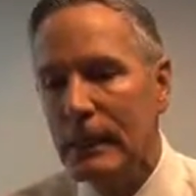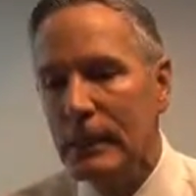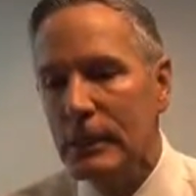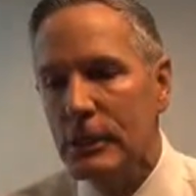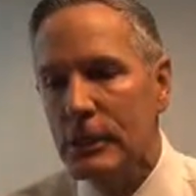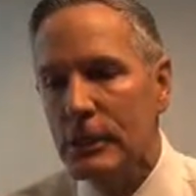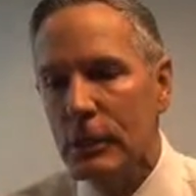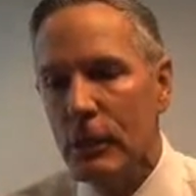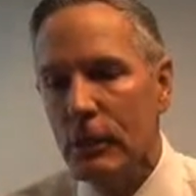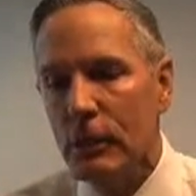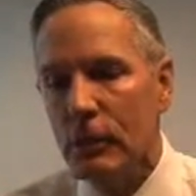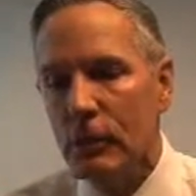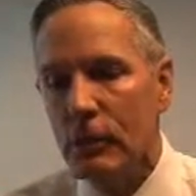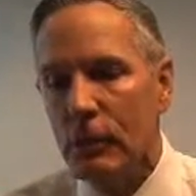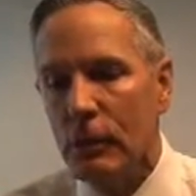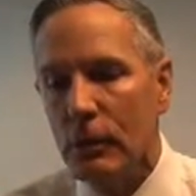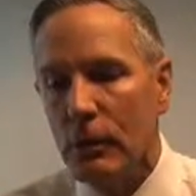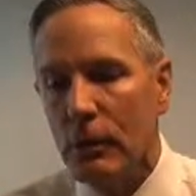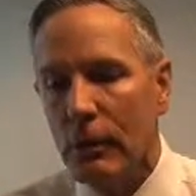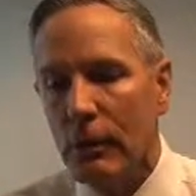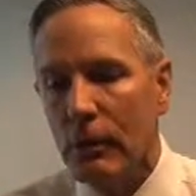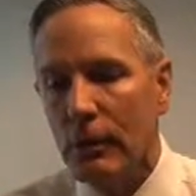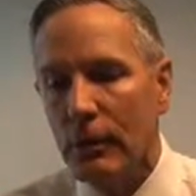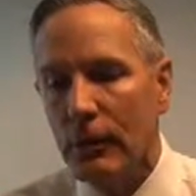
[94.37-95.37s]
So
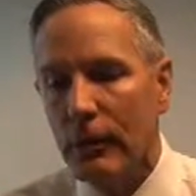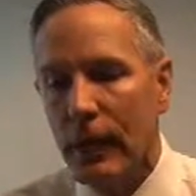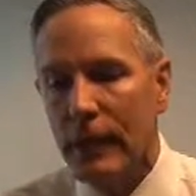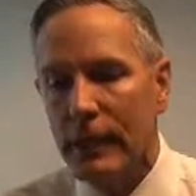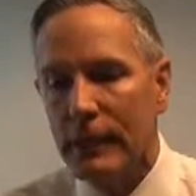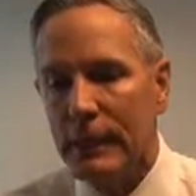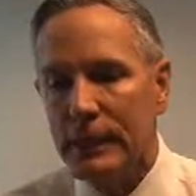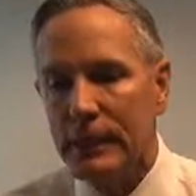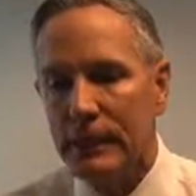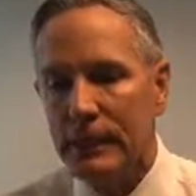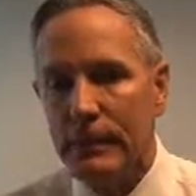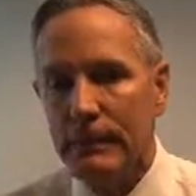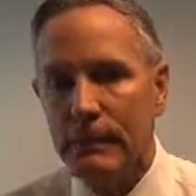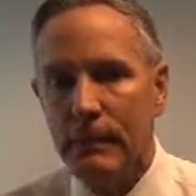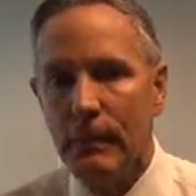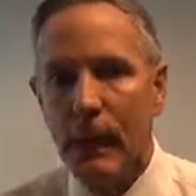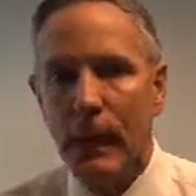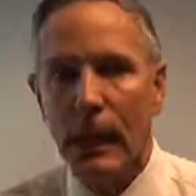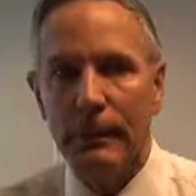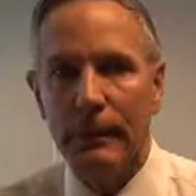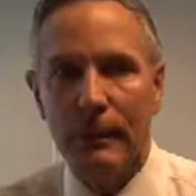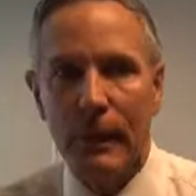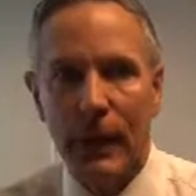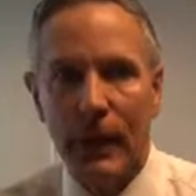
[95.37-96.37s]
that's
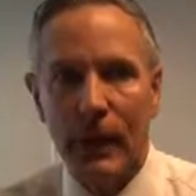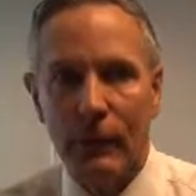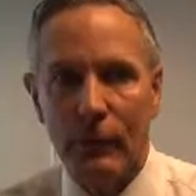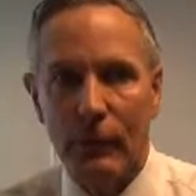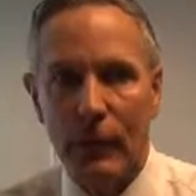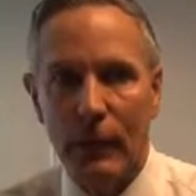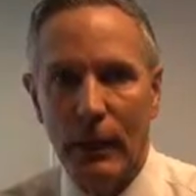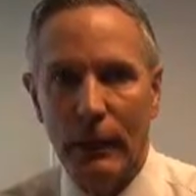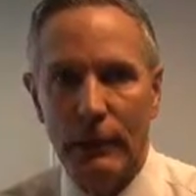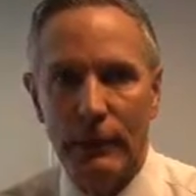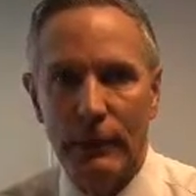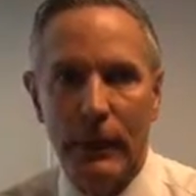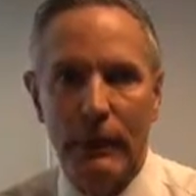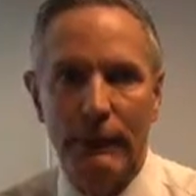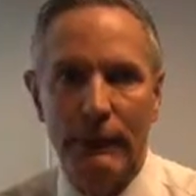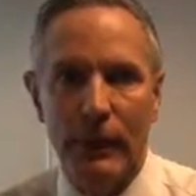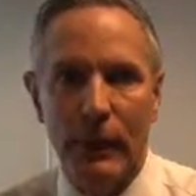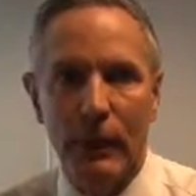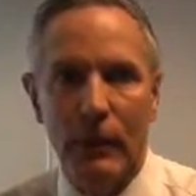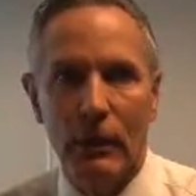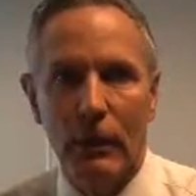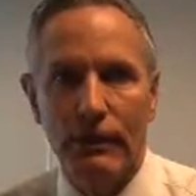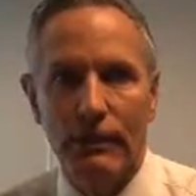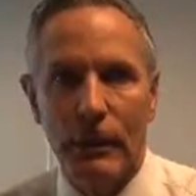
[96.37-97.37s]
my background. I've
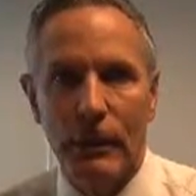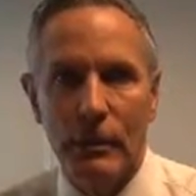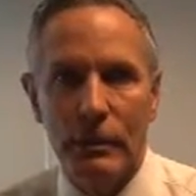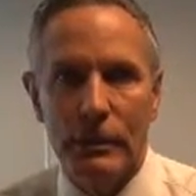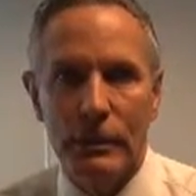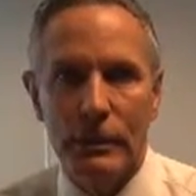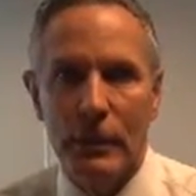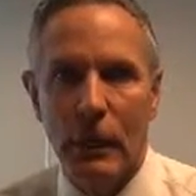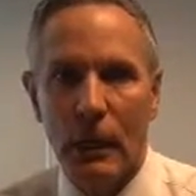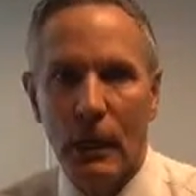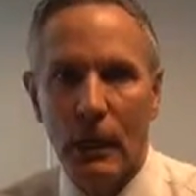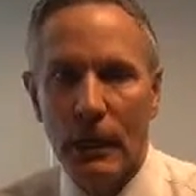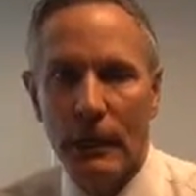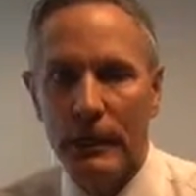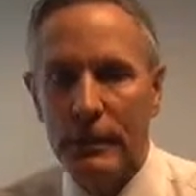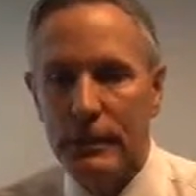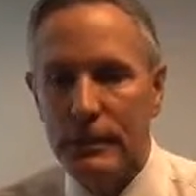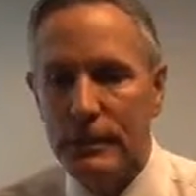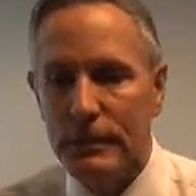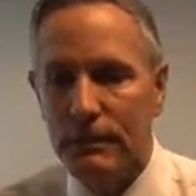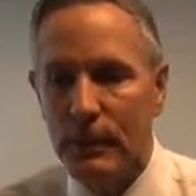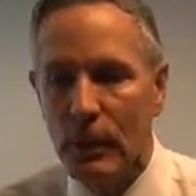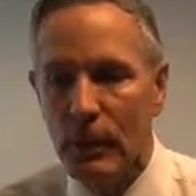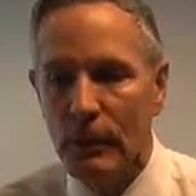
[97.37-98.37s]
been on both
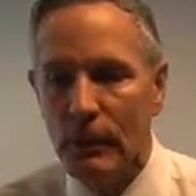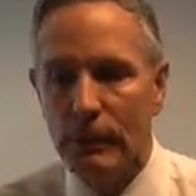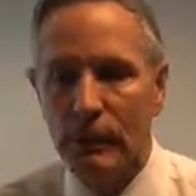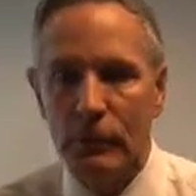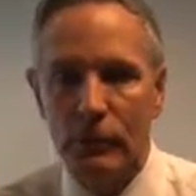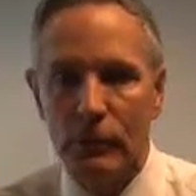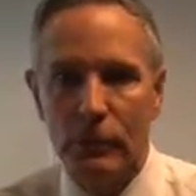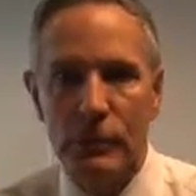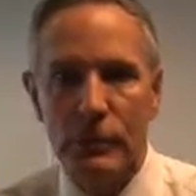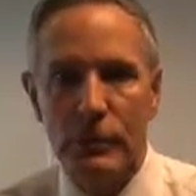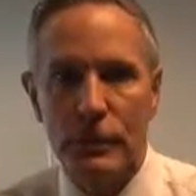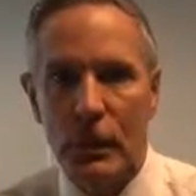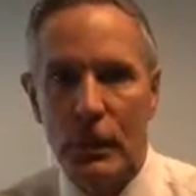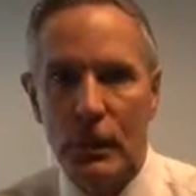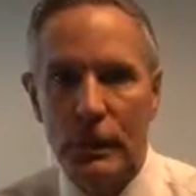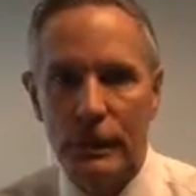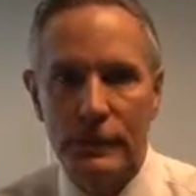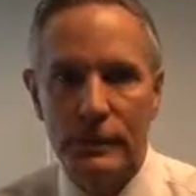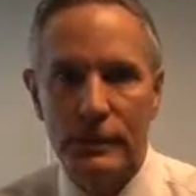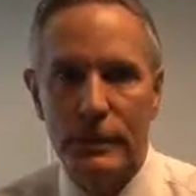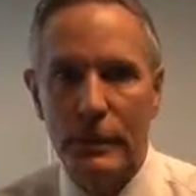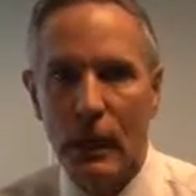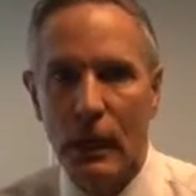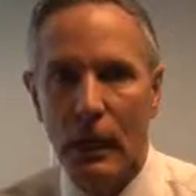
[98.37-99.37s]
sides, both the cruise line
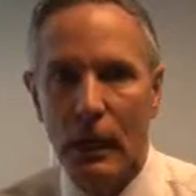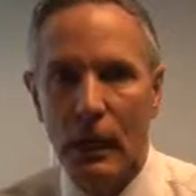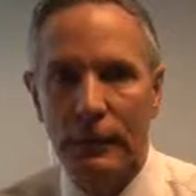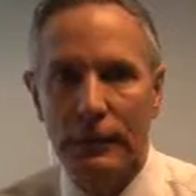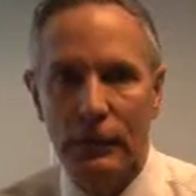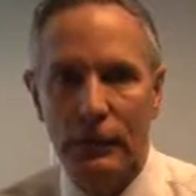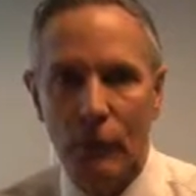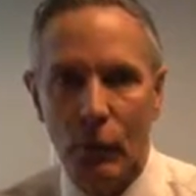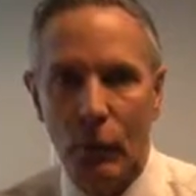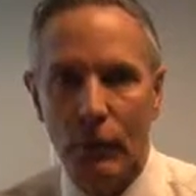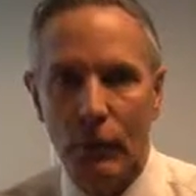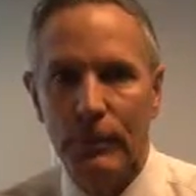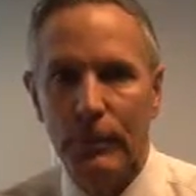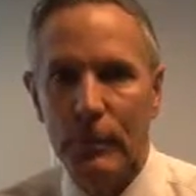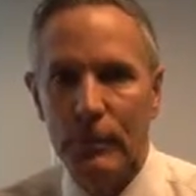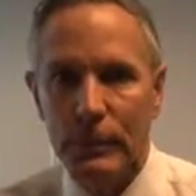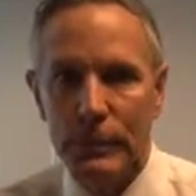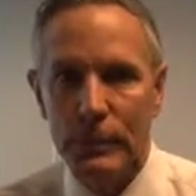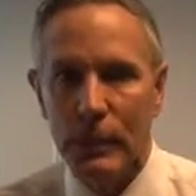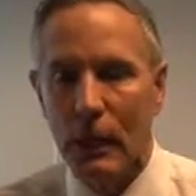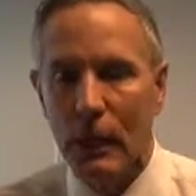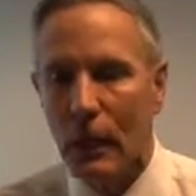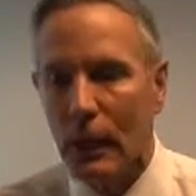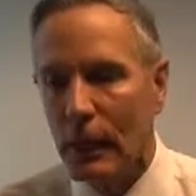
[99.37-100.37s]
side, the corporate
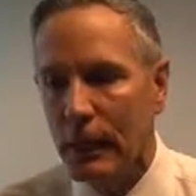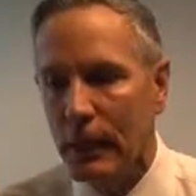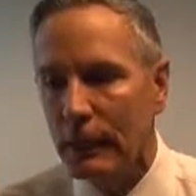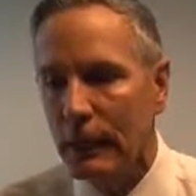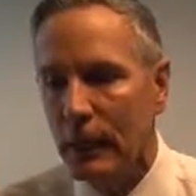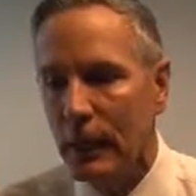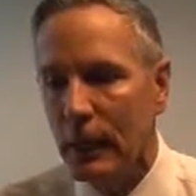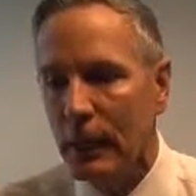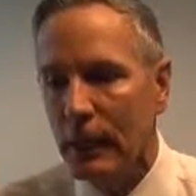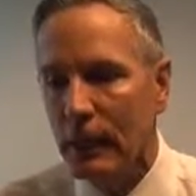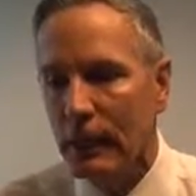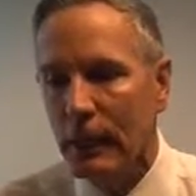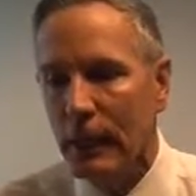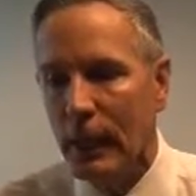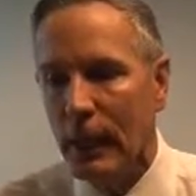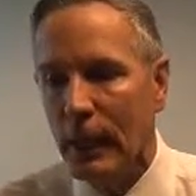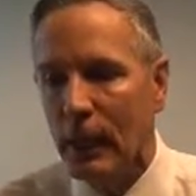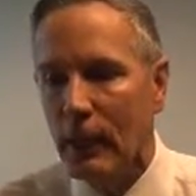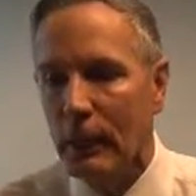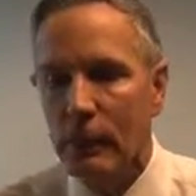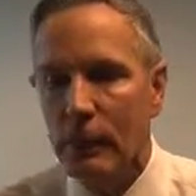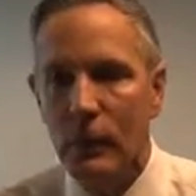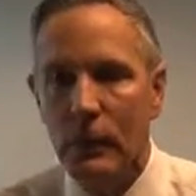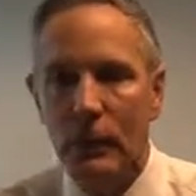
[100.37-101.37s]
side, and
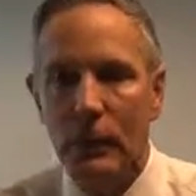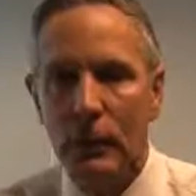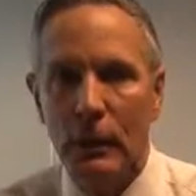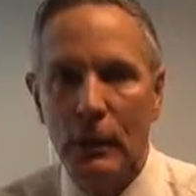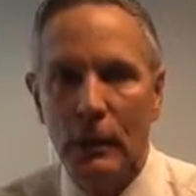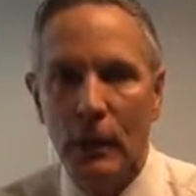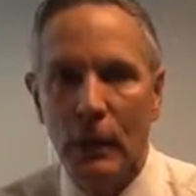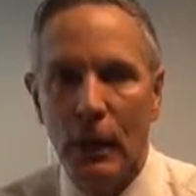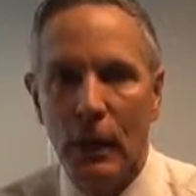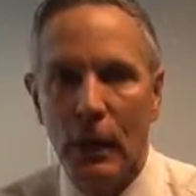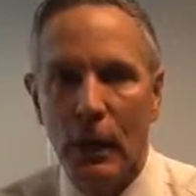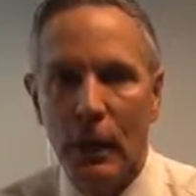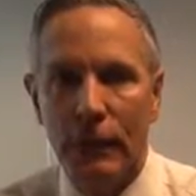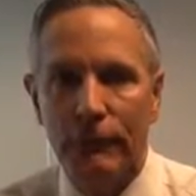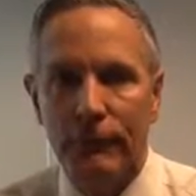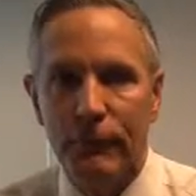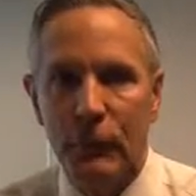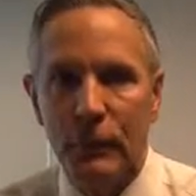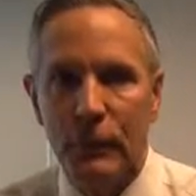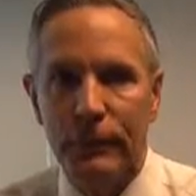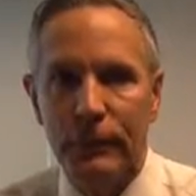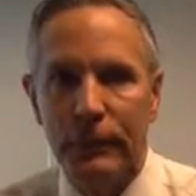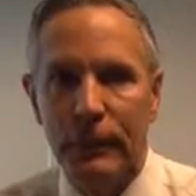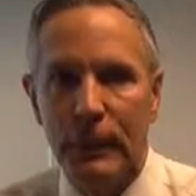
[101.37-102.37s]
now
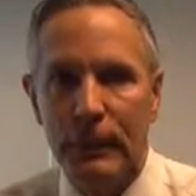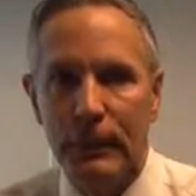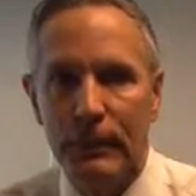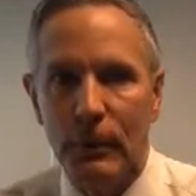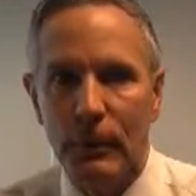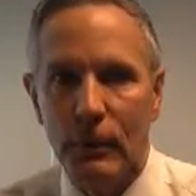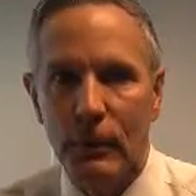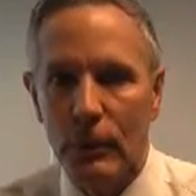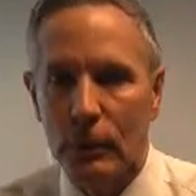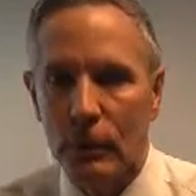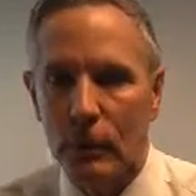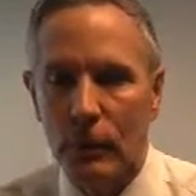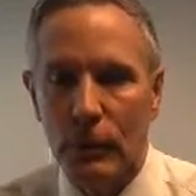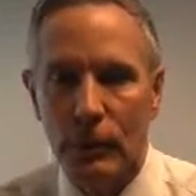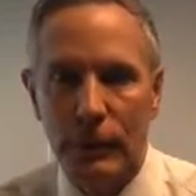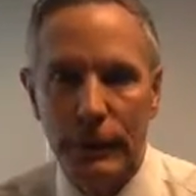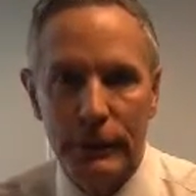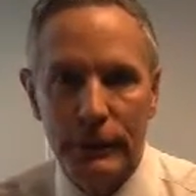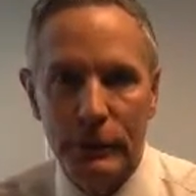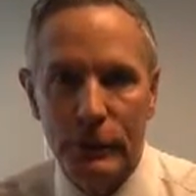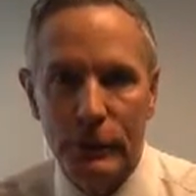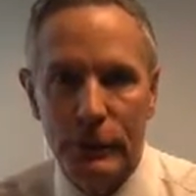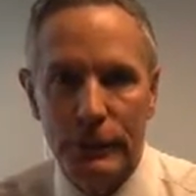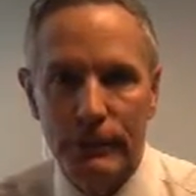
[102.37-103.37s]
for the people who are
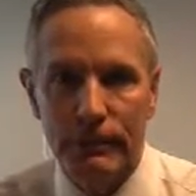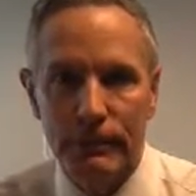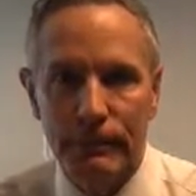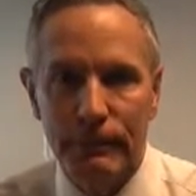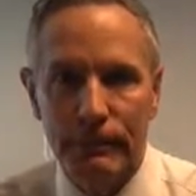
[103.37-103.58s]
injured.